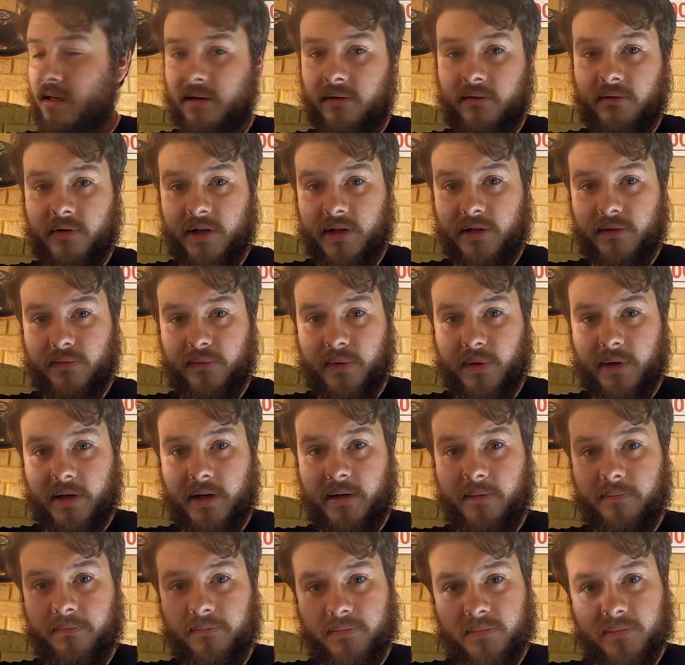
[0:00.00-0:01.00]

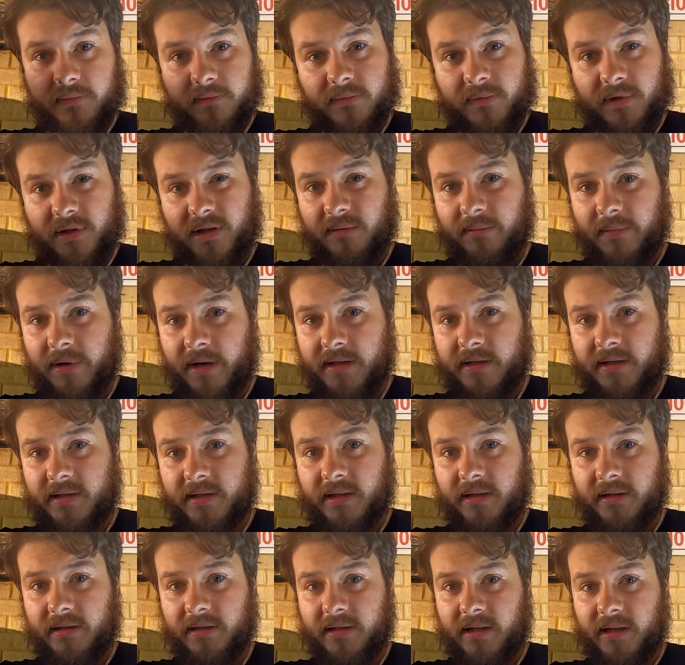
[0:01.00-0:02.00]
reservoir to the master
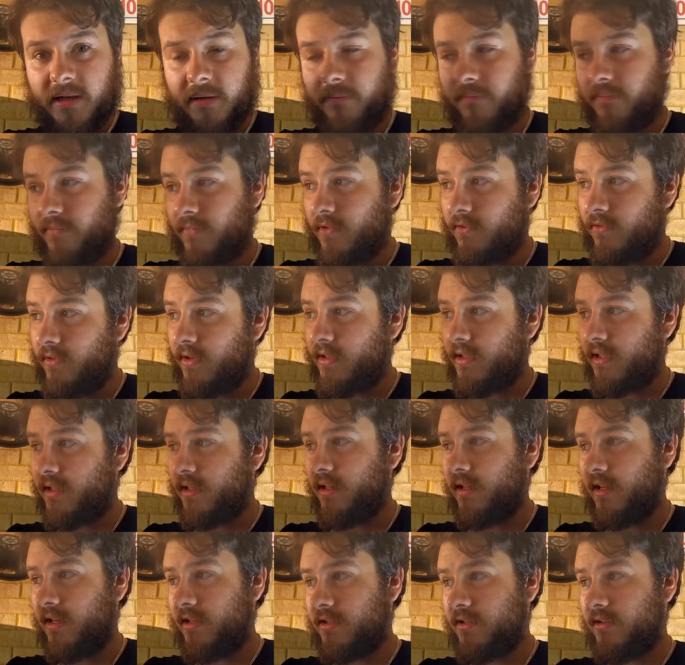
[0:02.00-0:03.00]
cylinder, run the
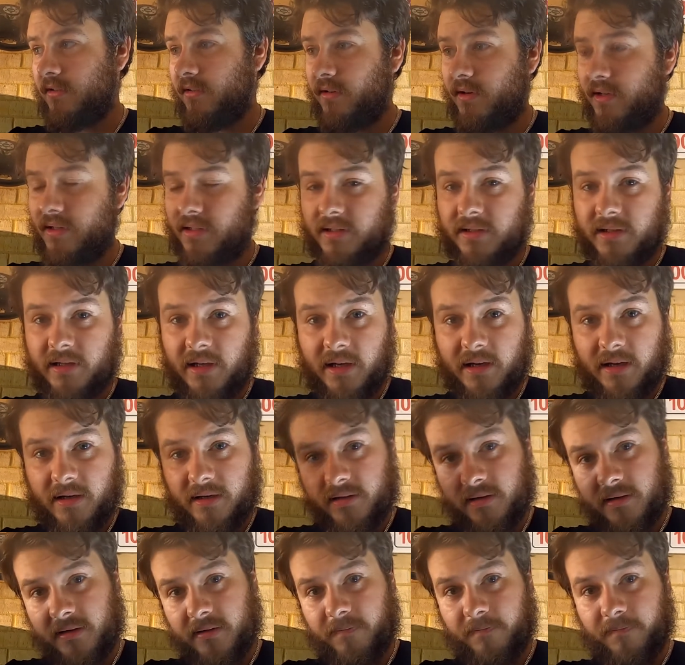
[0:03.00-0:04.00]
clutch lines
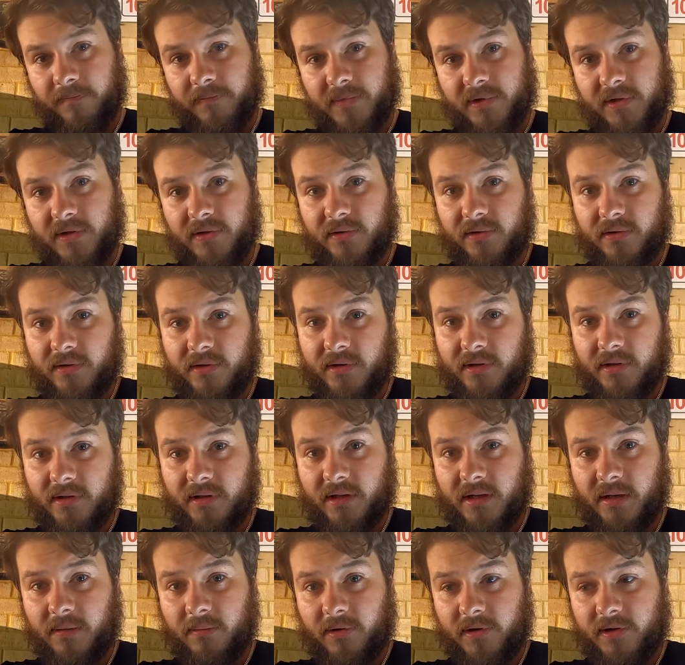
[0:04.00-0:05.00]
down to the
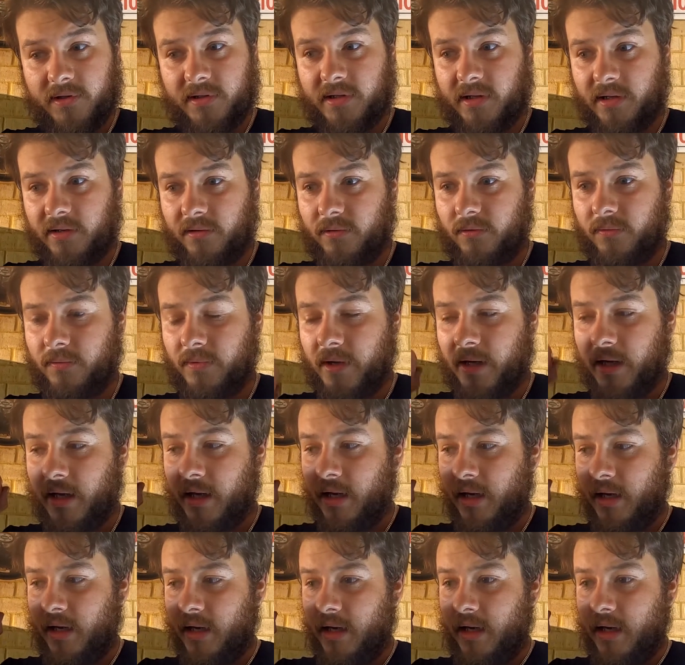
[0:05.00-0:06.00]
gearbox tunnel,
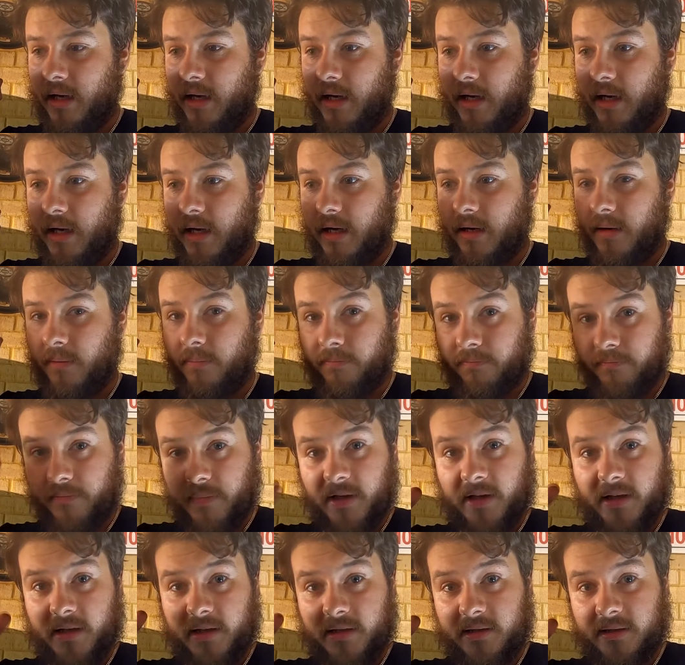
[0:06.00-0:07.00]
and
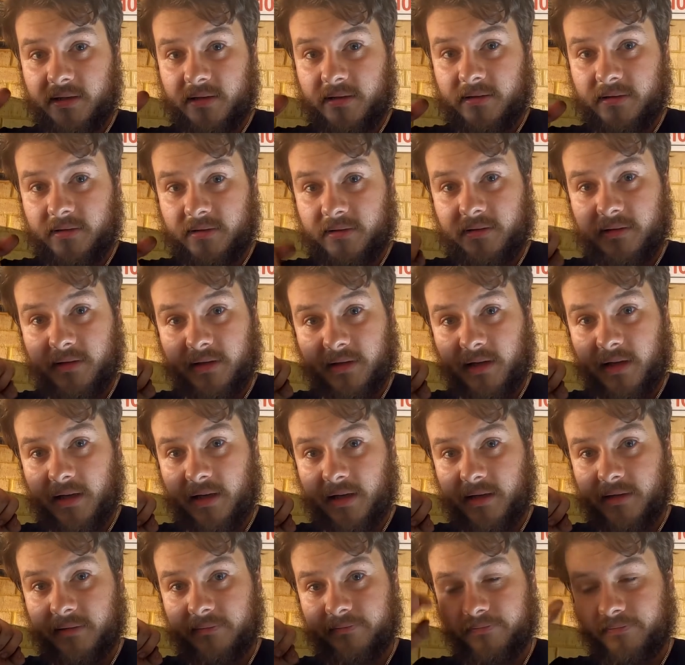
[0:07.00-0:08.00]
then
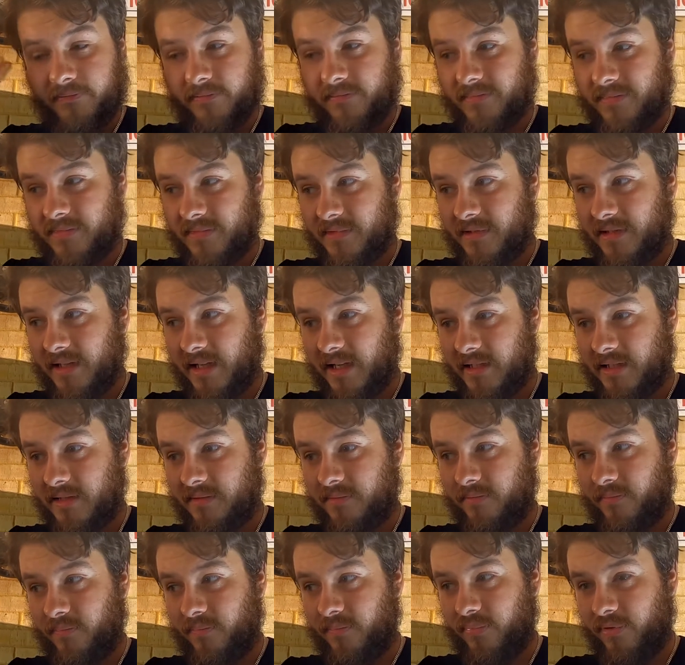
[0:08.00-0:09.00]
yeah, that's
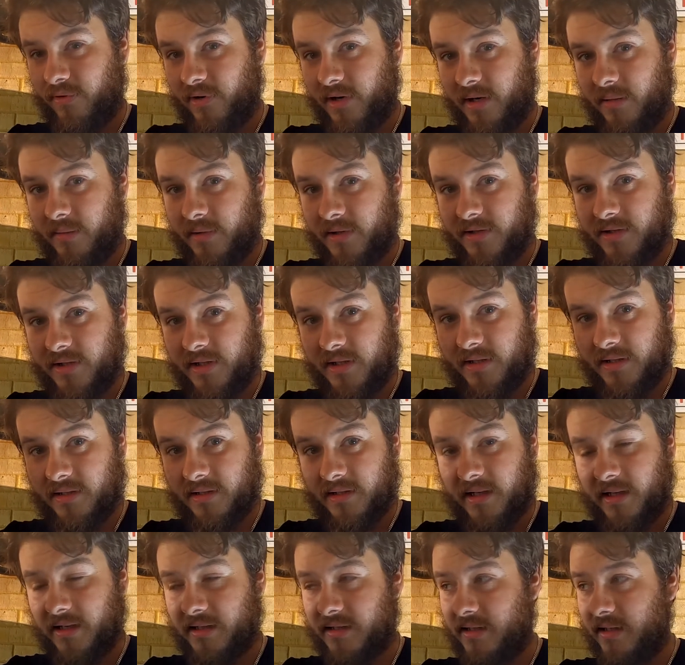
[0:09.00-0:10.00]
pretty much it.
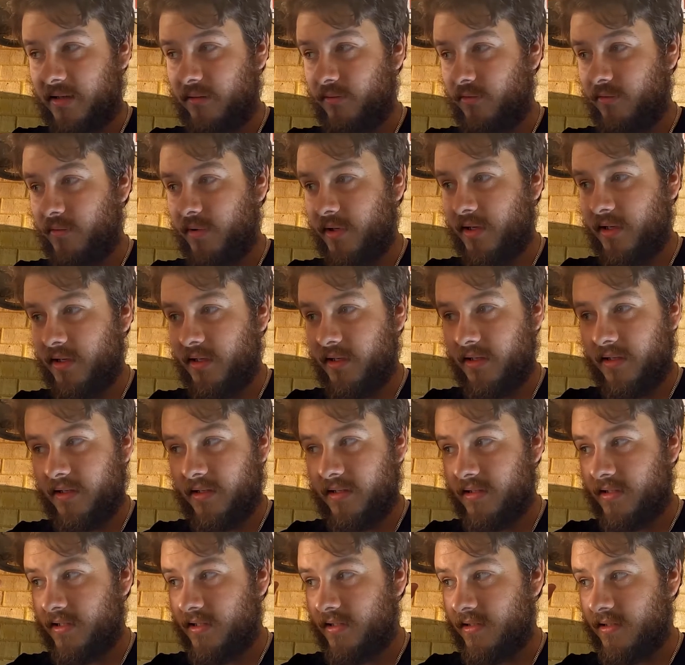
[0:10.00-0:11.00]
Next thing would be
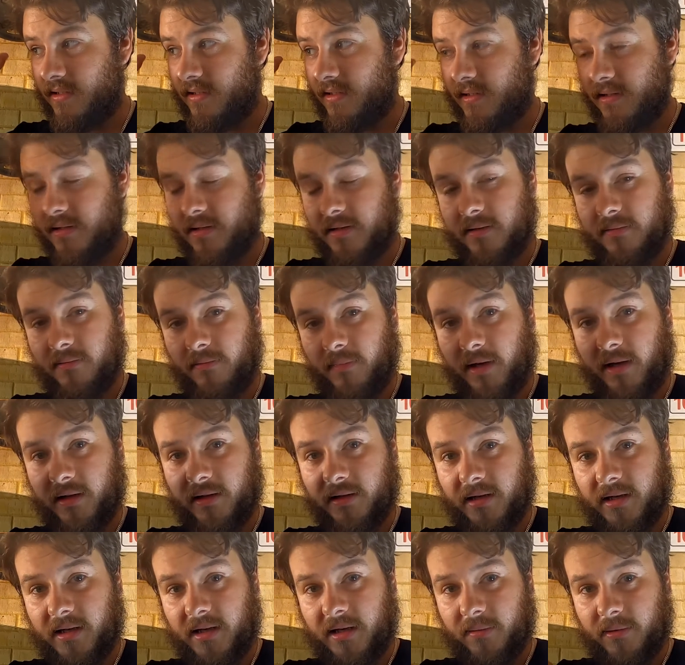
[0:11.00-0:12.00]
is to mount
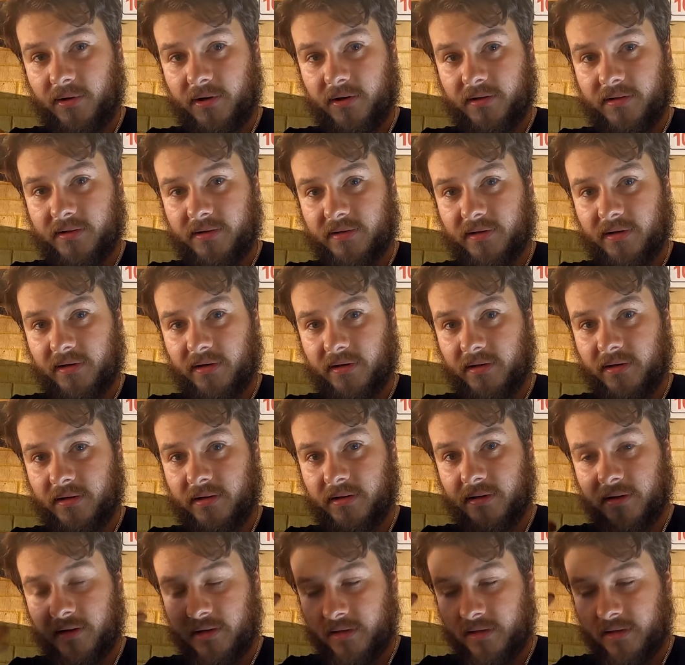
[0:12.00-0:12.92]
the gearbox. So